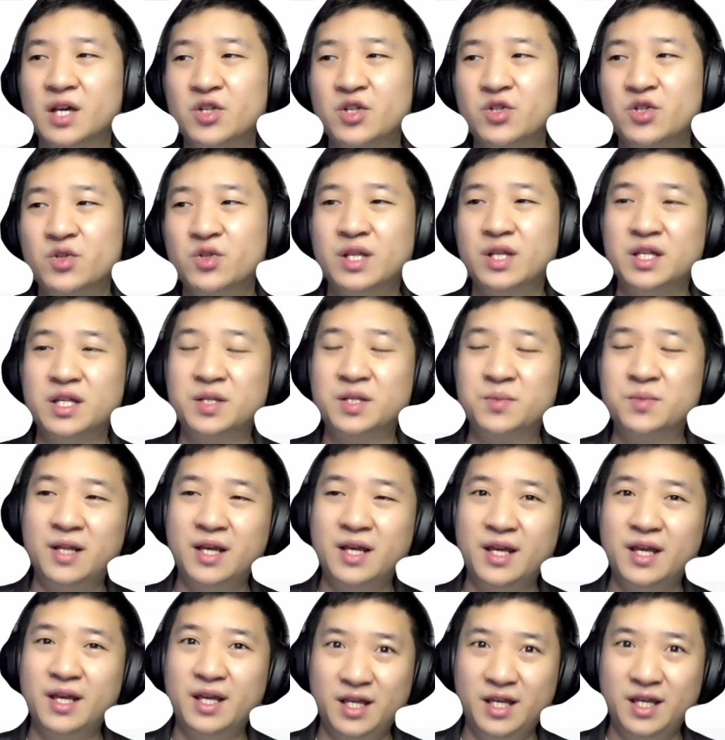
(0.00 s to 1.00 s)
to
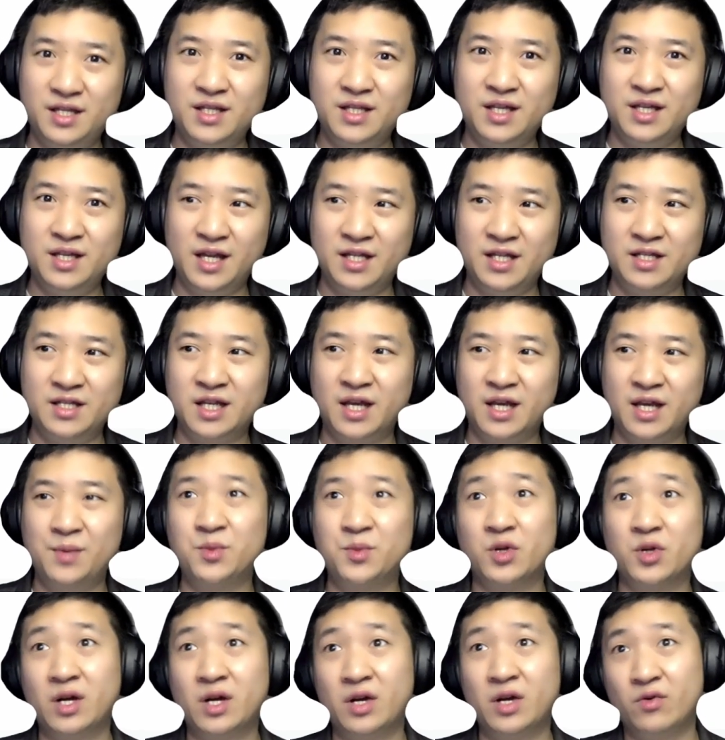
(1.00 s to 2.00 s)
display it anytime.
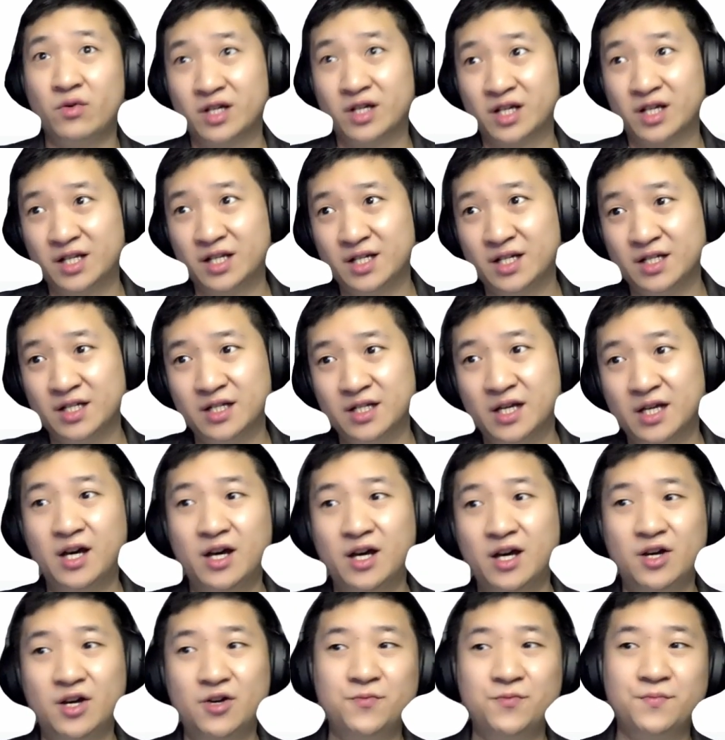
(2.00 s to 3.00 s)
So I will click
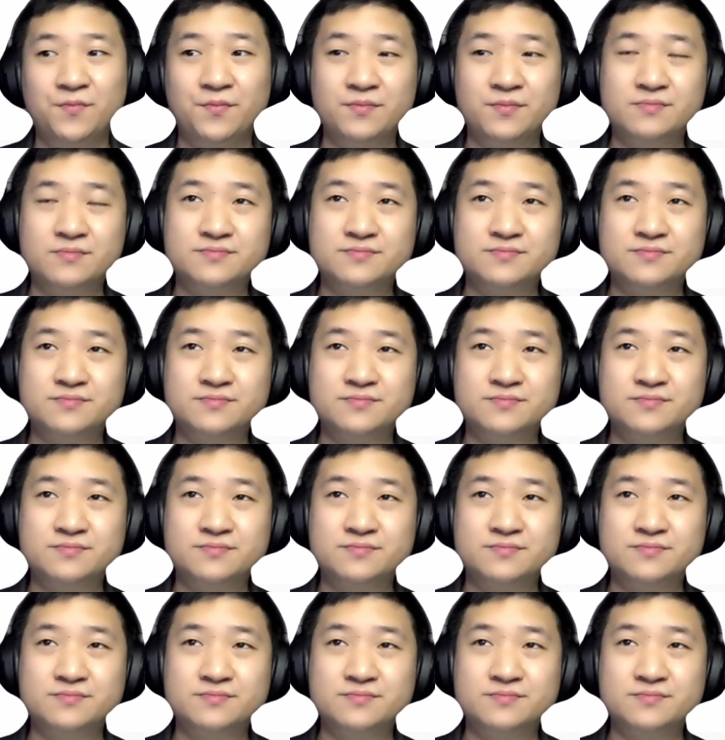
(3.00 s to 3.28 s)
Allow.